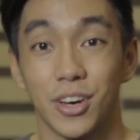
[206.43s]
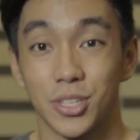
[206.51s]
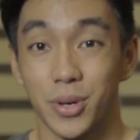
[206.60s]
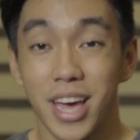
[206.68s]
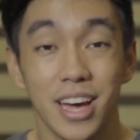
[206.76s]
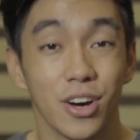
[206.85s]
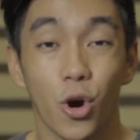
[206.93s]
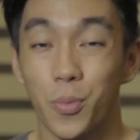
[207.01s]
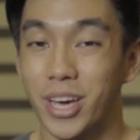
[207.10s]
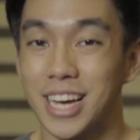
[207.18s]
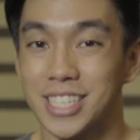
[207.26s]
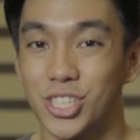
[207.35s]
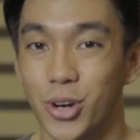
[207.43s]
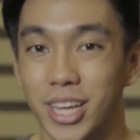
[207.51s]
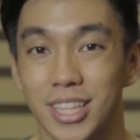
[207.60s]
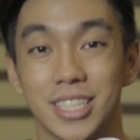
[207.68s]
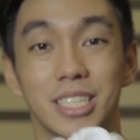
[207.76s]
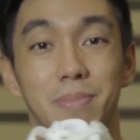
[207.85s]
So yeah, hope you guys
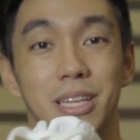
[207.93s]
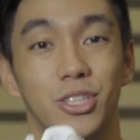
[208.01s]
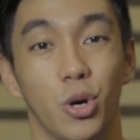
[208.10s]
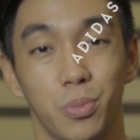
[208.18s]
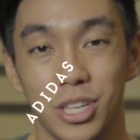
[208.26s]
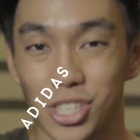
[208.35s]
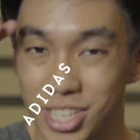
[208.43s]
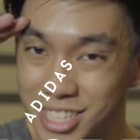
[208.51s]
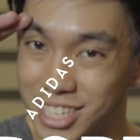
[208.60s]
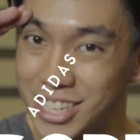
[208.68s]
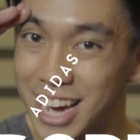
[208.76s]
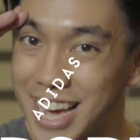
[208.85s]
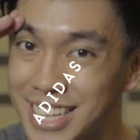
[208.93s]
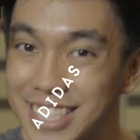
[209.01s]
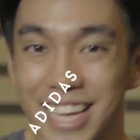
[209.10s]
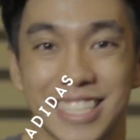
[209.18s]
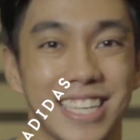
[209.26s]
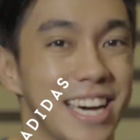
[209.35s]
enjoyed. This is Paelodopeninja. See you
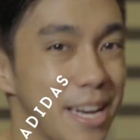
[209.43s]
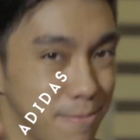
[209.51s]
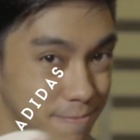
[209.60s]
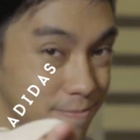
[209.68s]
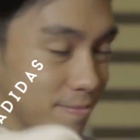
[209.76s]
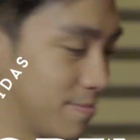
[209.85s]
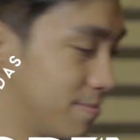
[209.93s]
guys next time.